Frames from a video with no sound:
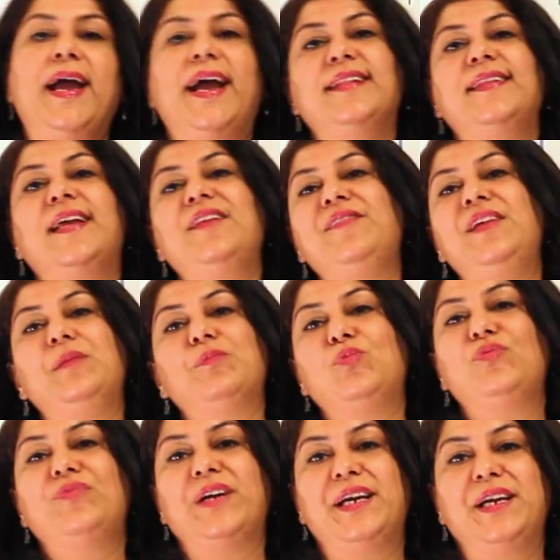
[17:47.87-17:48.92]
and then we'll
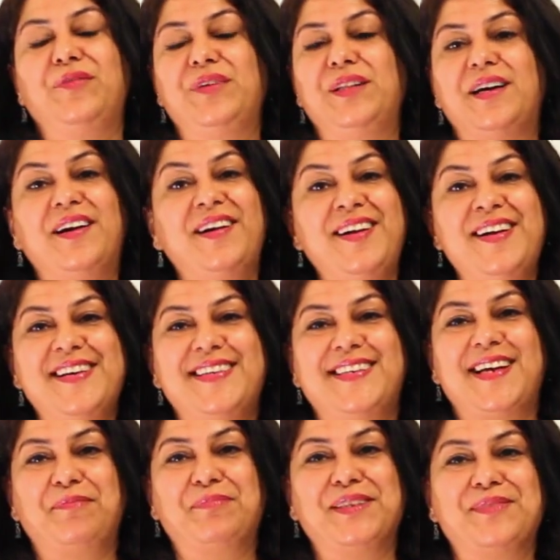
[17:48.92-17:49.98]
move ahead with our
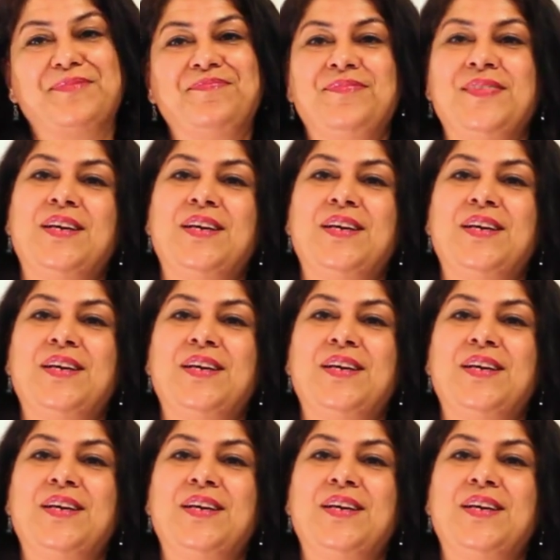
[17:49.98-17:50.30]
chapter.